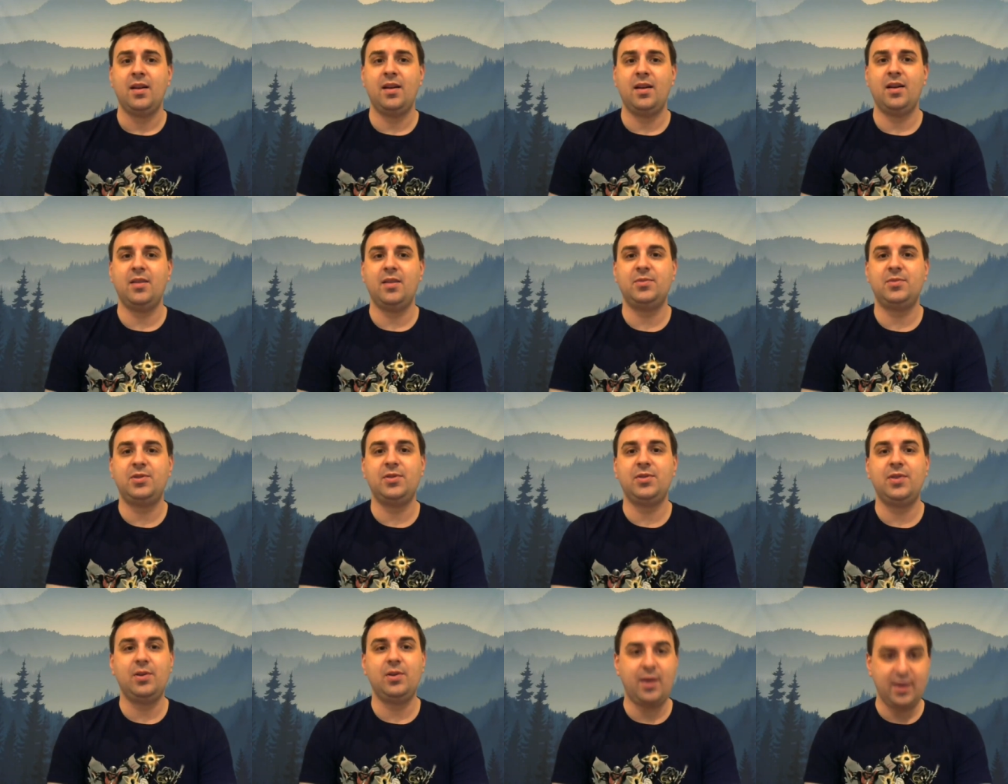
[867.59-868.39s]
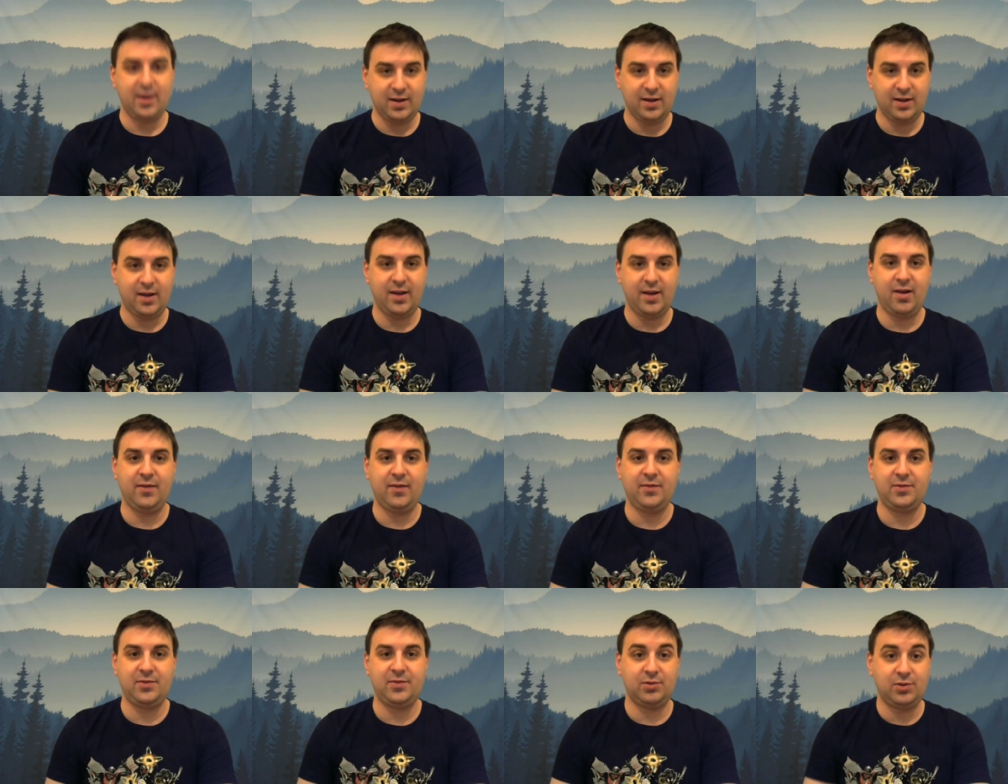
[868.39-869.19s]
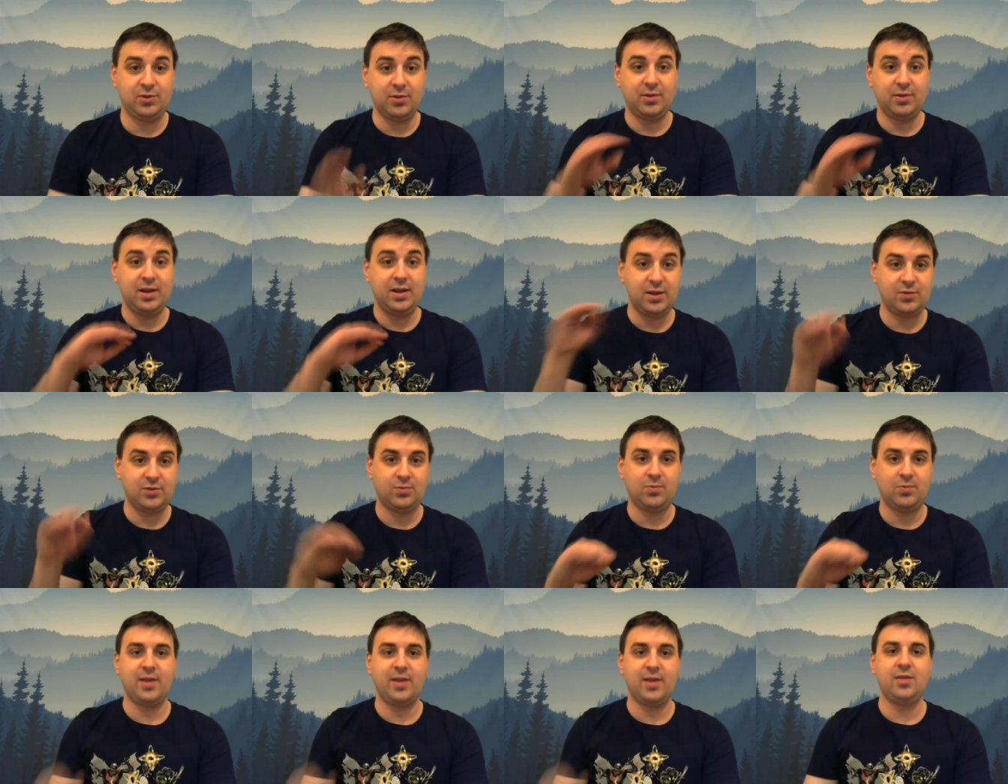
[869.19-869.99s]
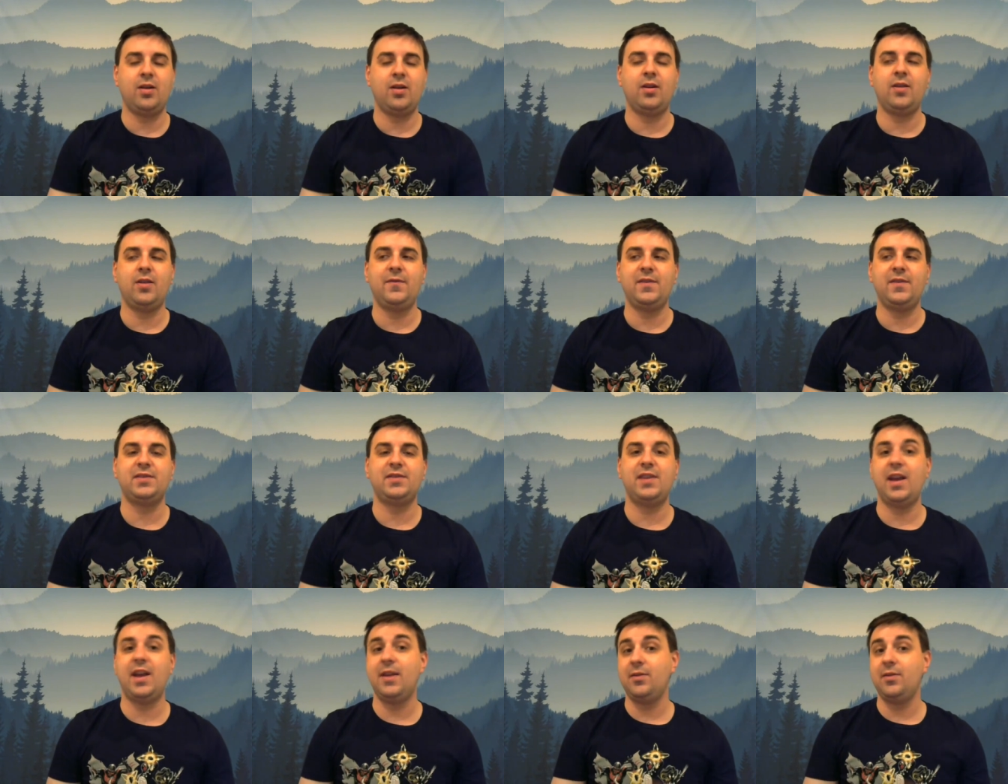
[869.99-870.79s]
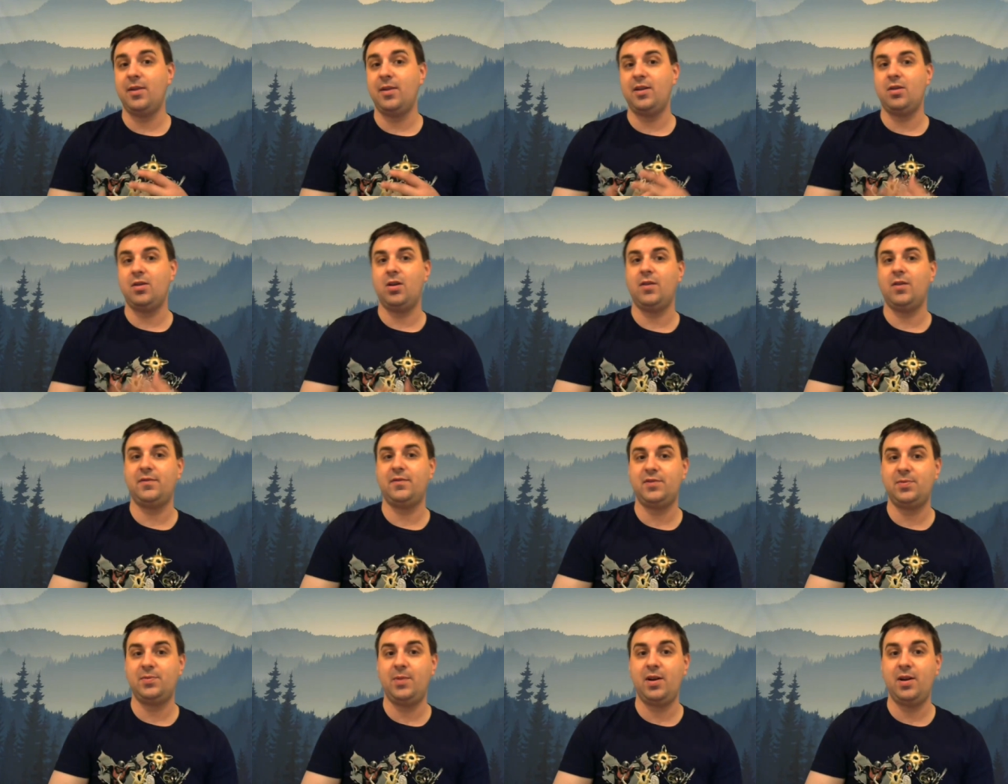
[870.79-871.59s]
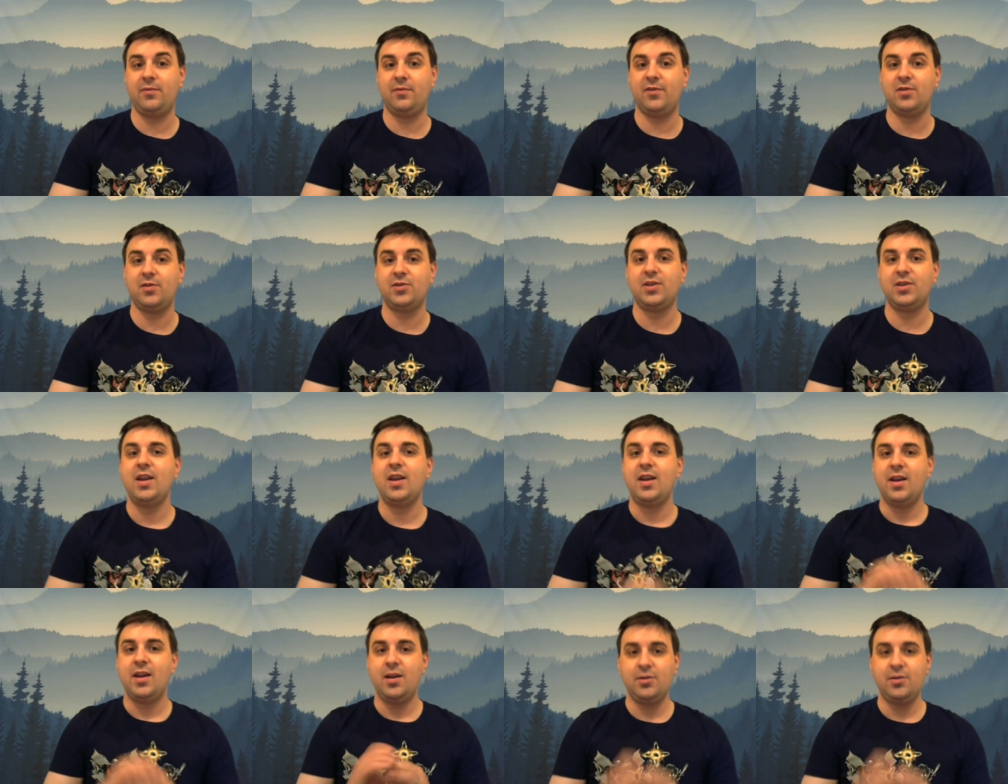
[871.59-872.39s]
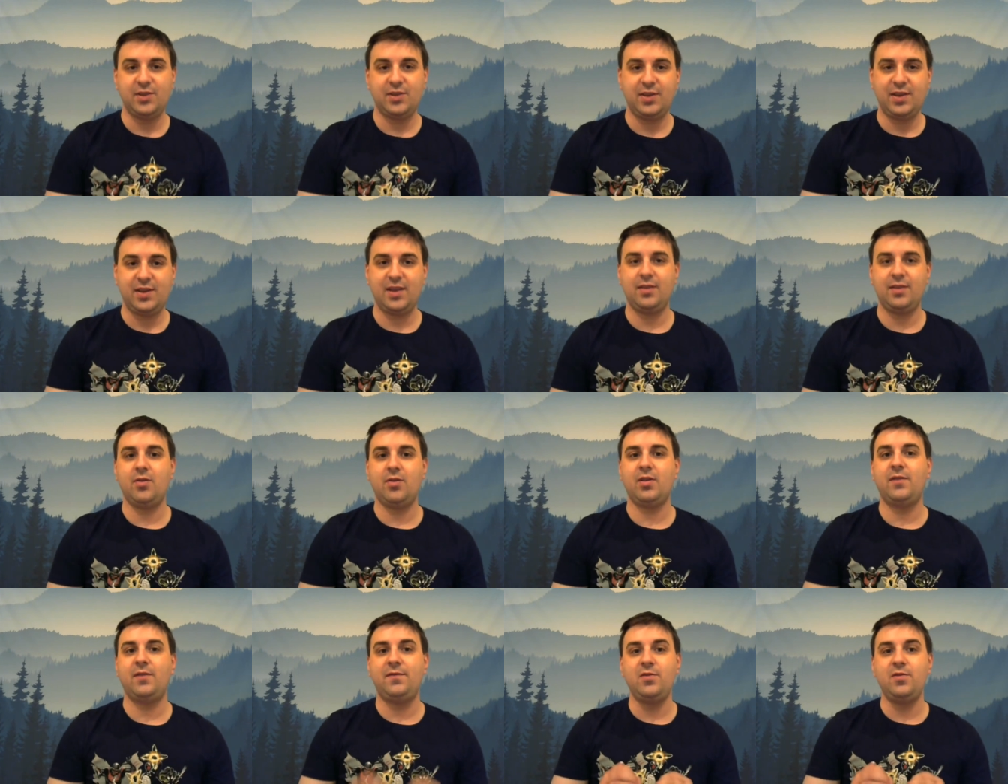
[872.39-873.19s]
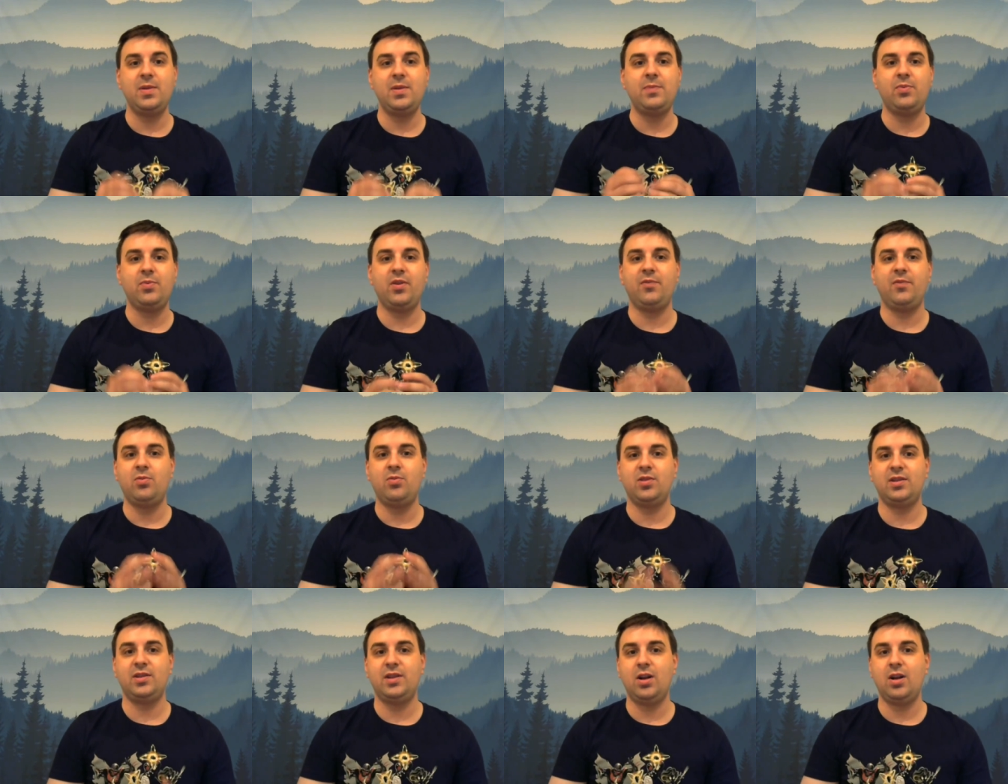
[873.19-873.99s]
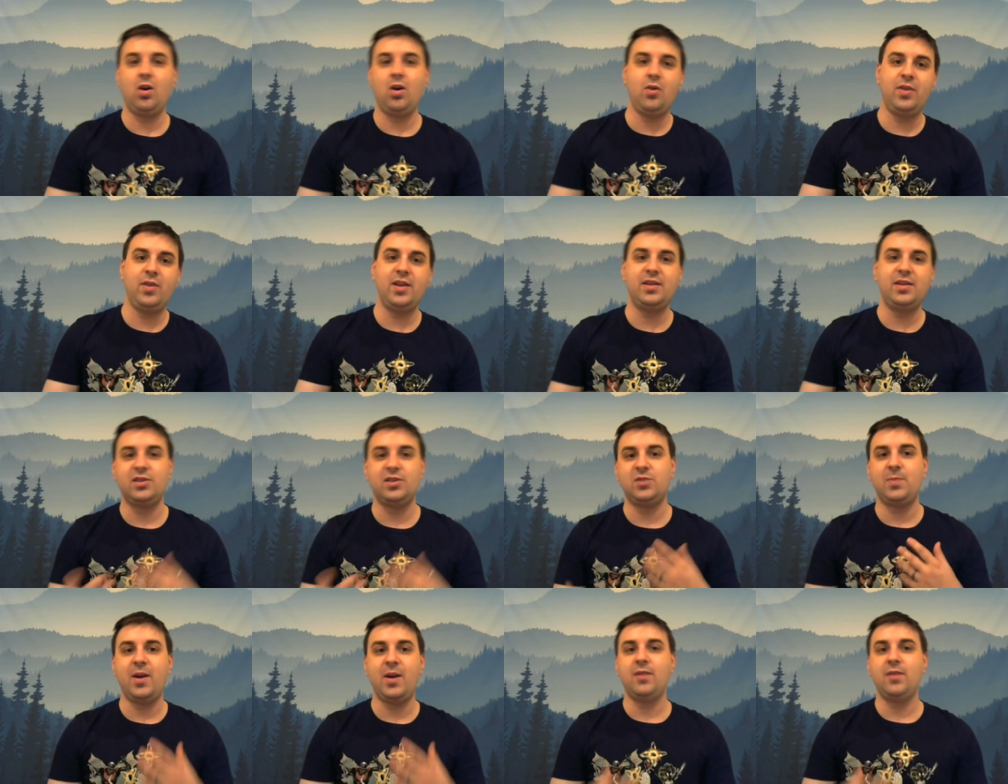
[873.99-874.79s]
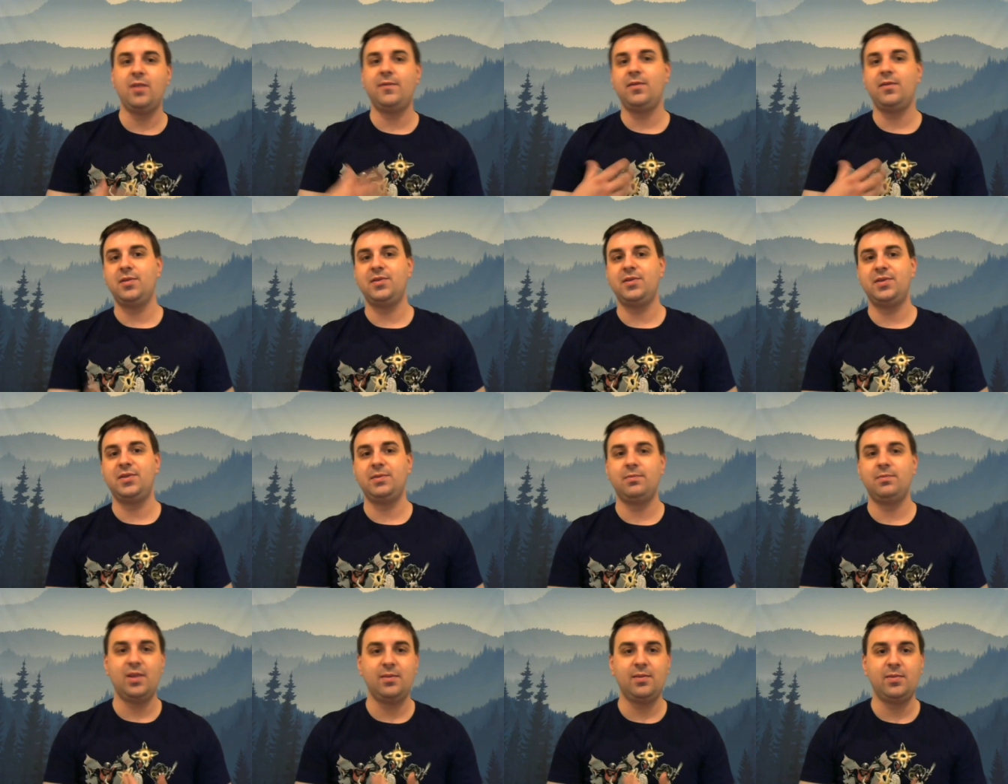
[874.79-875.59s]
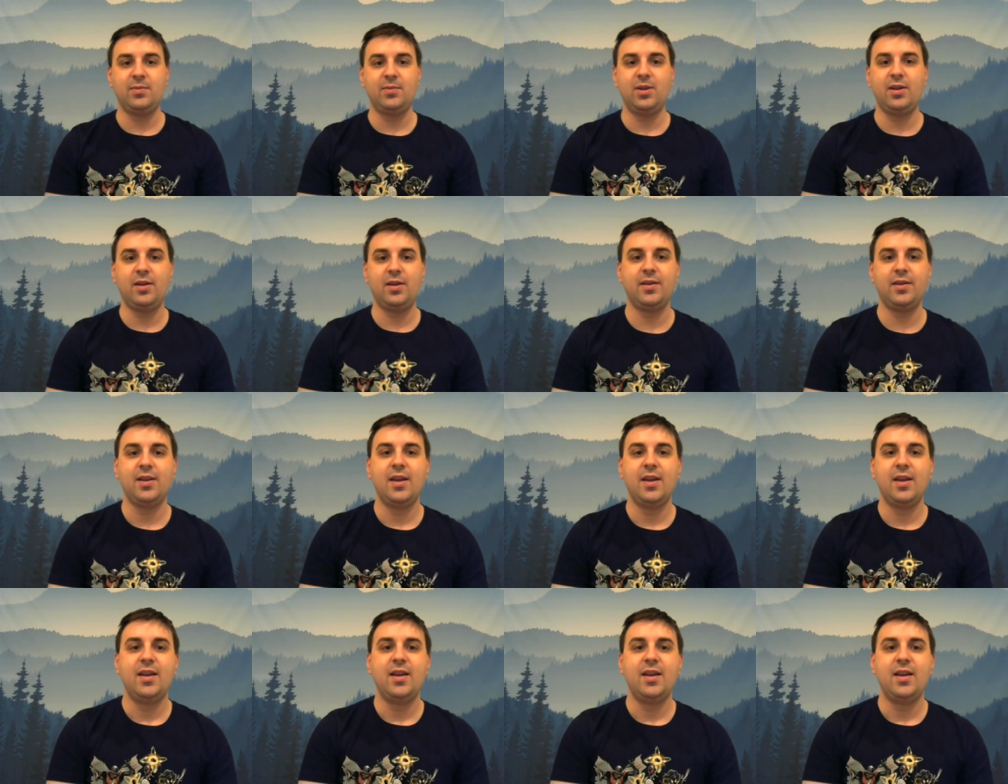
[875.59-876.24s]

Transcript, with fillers: Um, so they're riding high off, so Sony is riding high off this, and they're riding off of Spider-Verse. Here's the thing, though, and a few people have pointed out, oh, they did Spider-Verse, and blah, blah, blah.